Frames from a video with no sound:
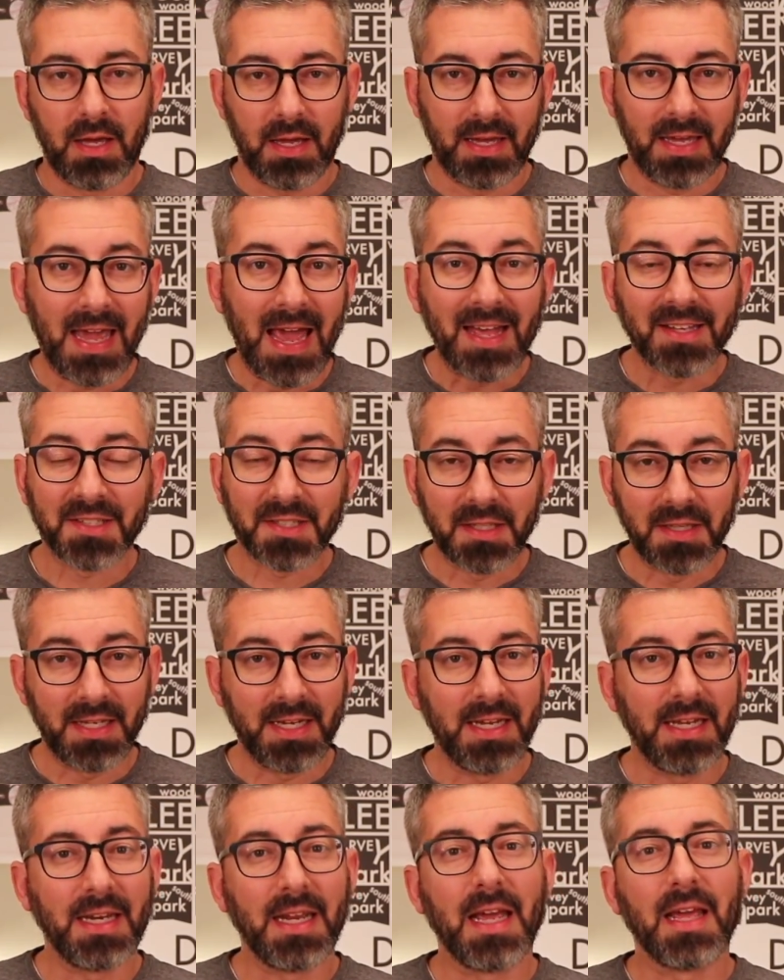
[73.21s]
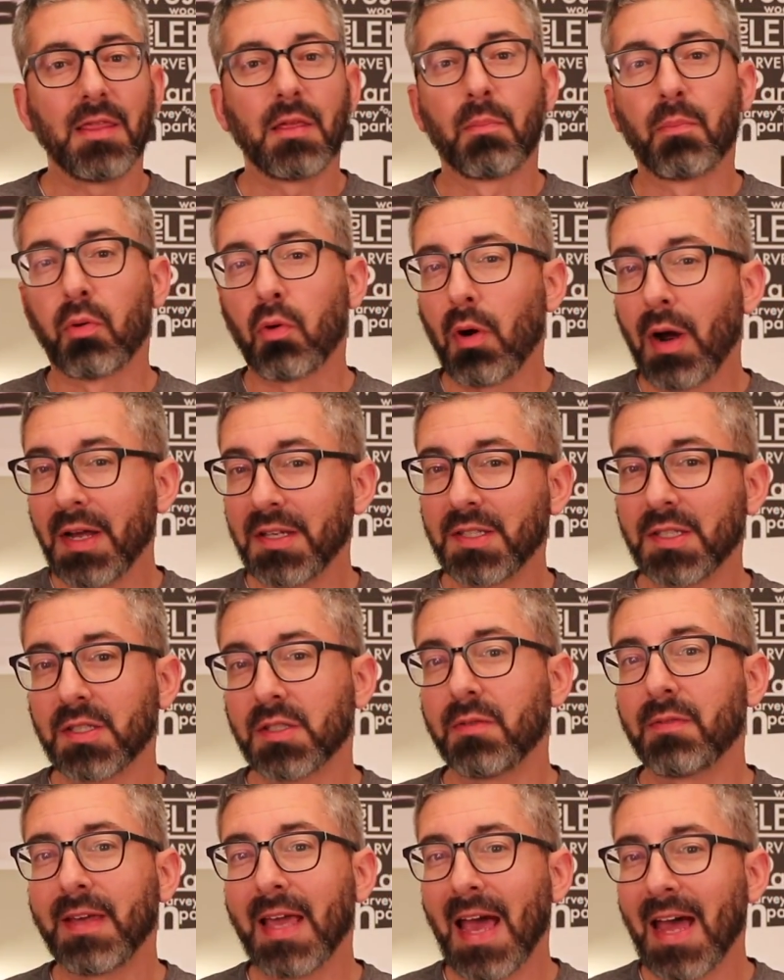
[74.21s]
gasoline and the prices
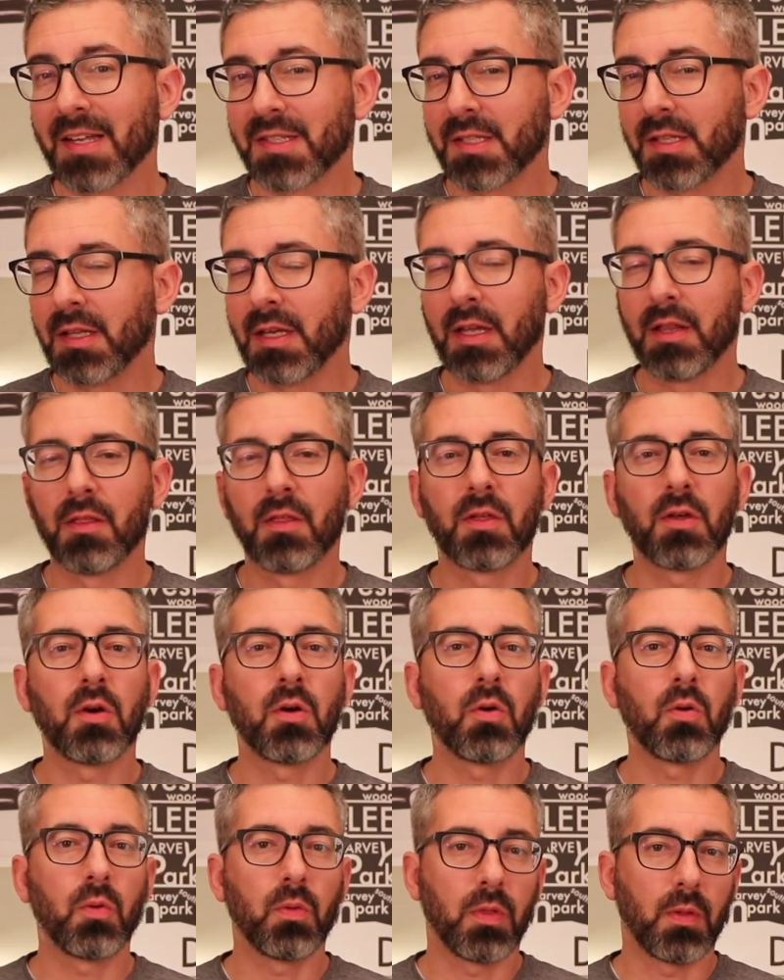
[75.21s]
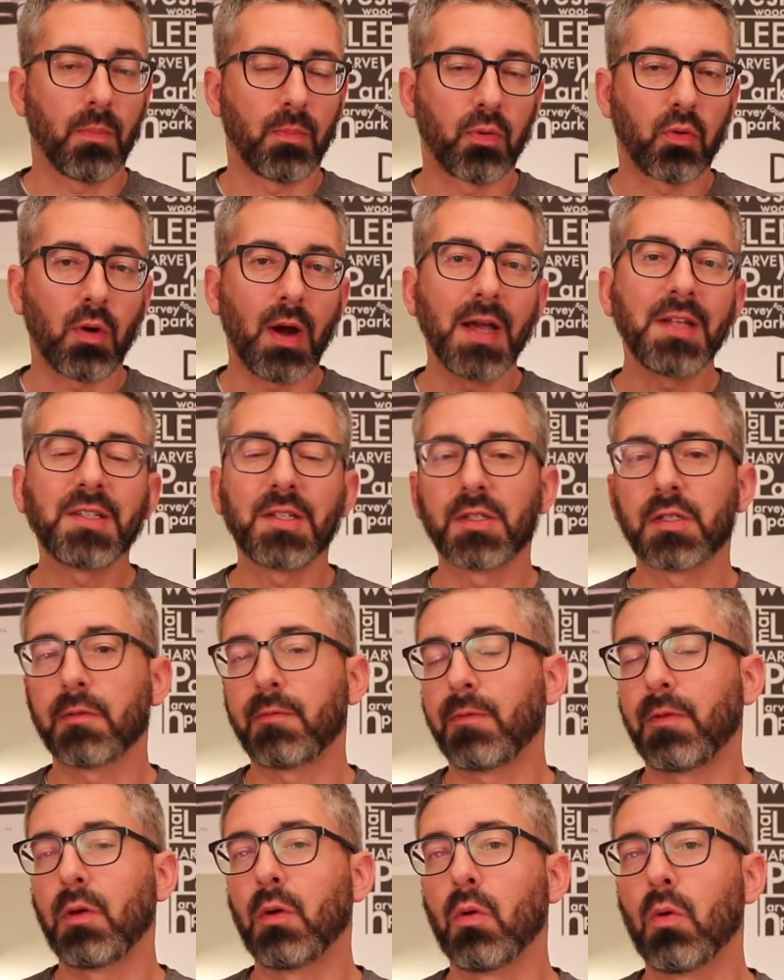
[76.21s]
of gasoline, though the prices of
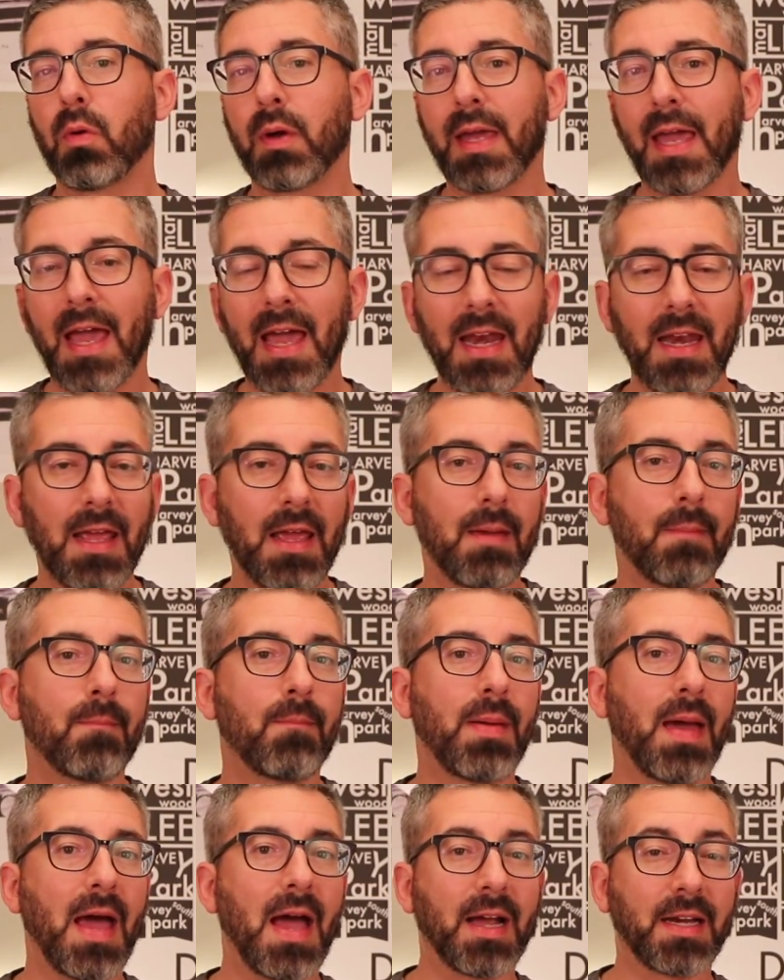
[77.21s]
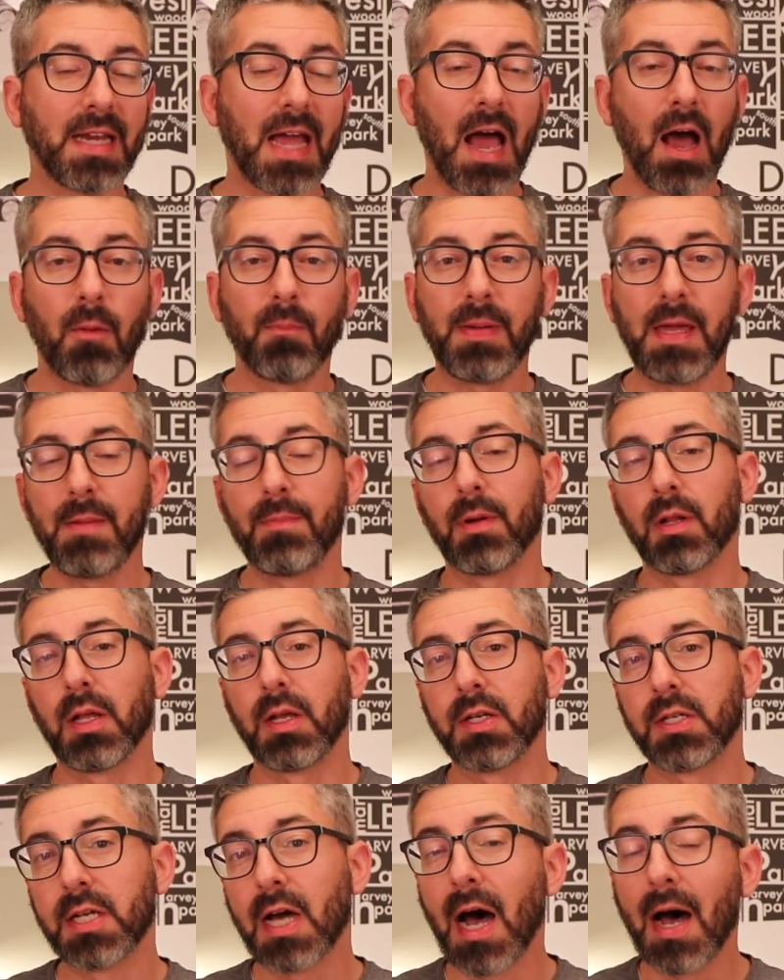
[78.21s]
fuel can impact how people
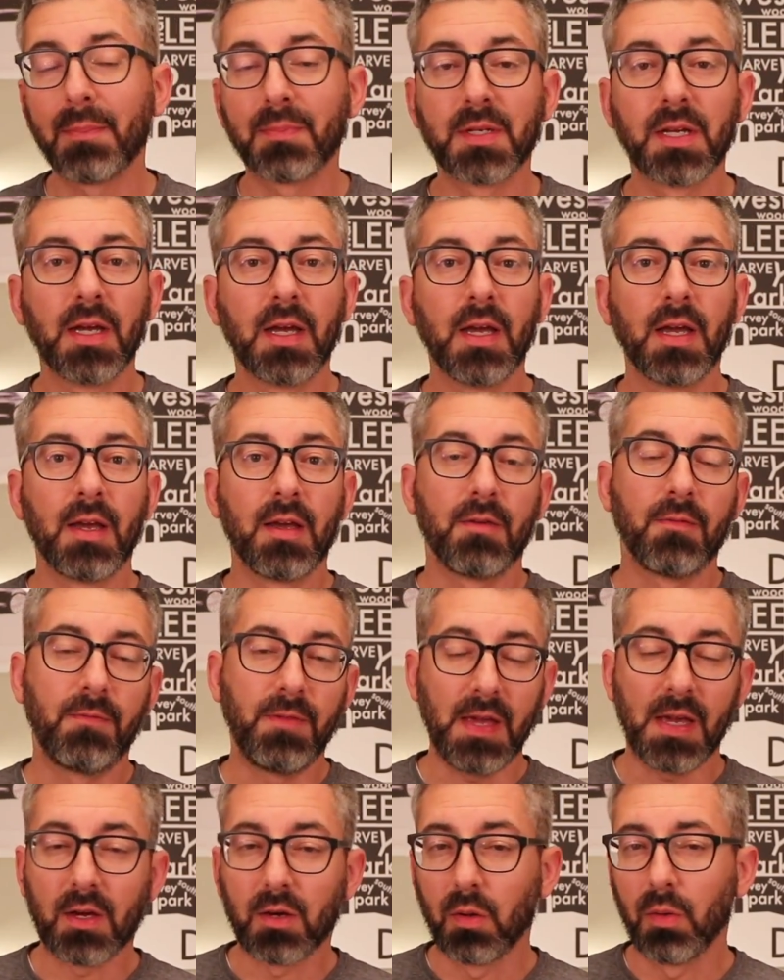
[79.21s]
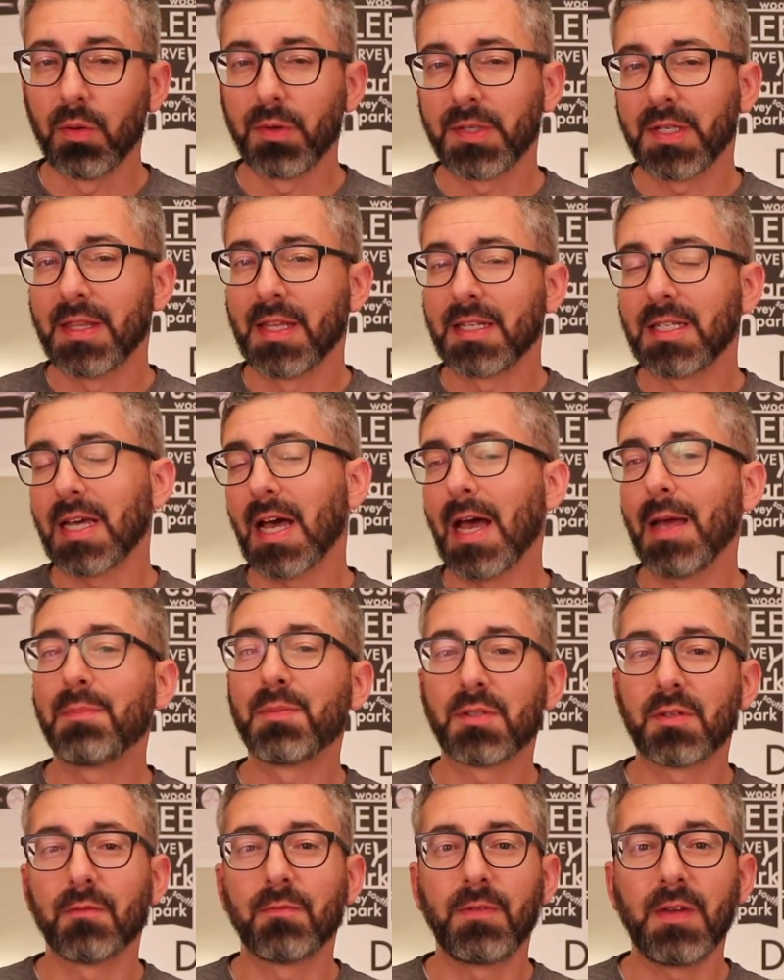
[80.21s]
adopt vehicles and the
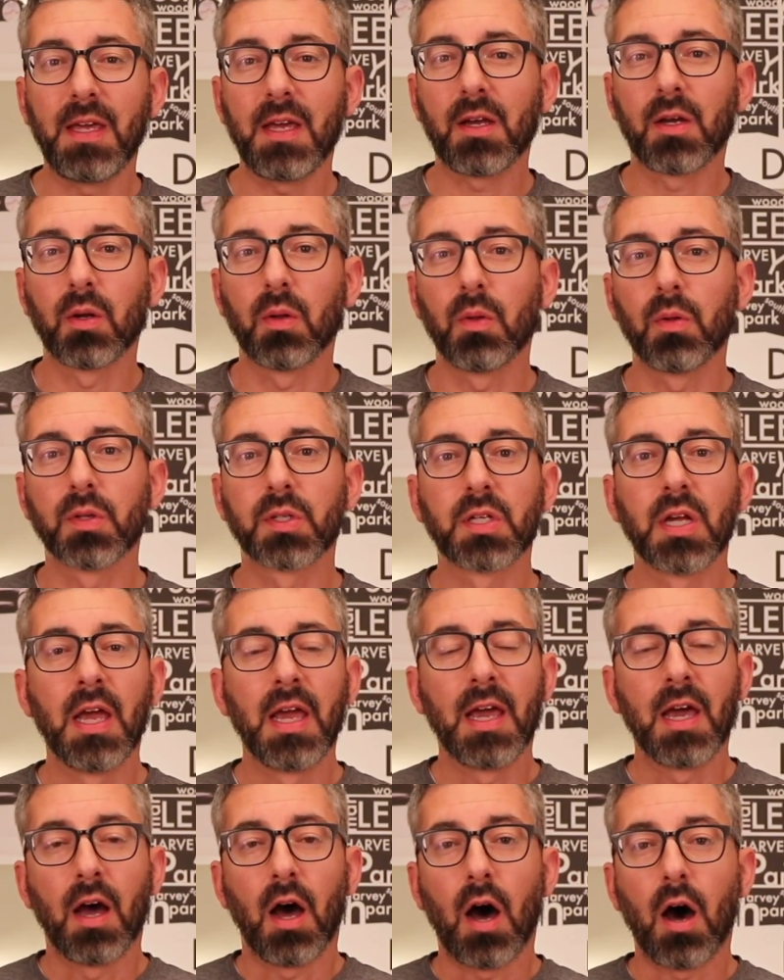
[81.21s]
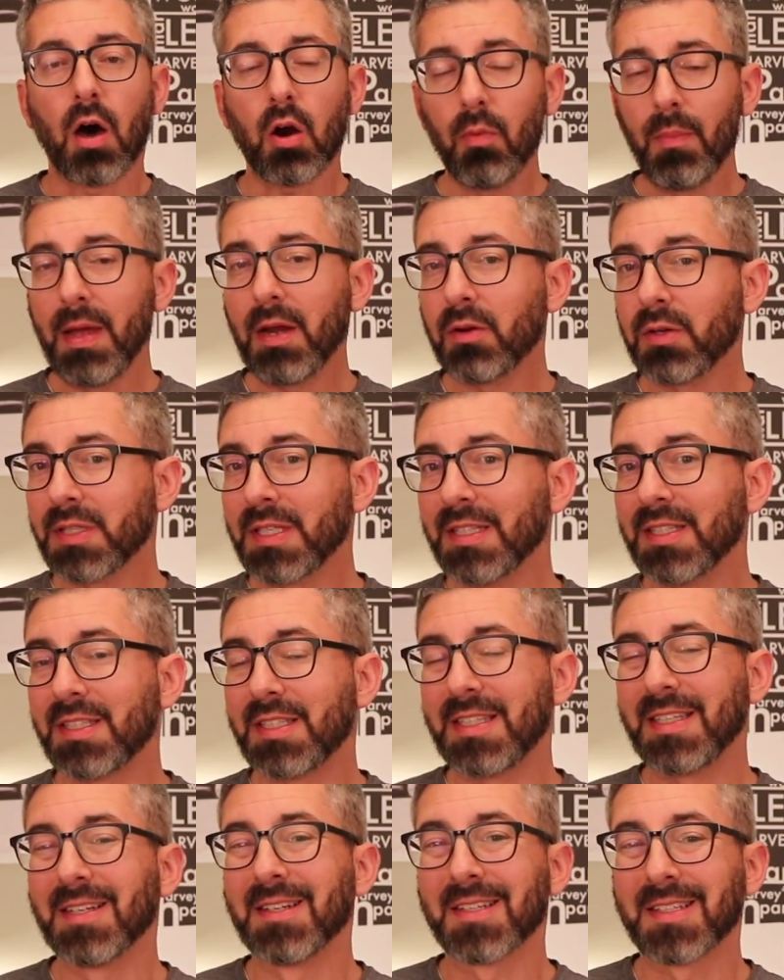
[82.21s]
types of vehicles. Automakers can
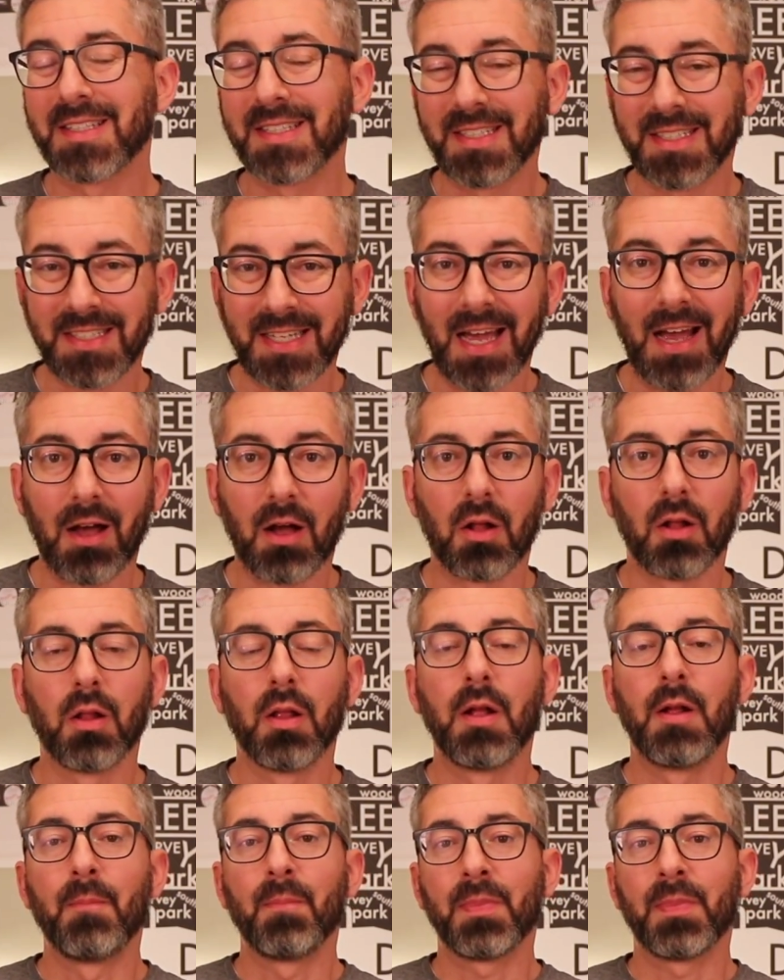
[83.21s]
still sell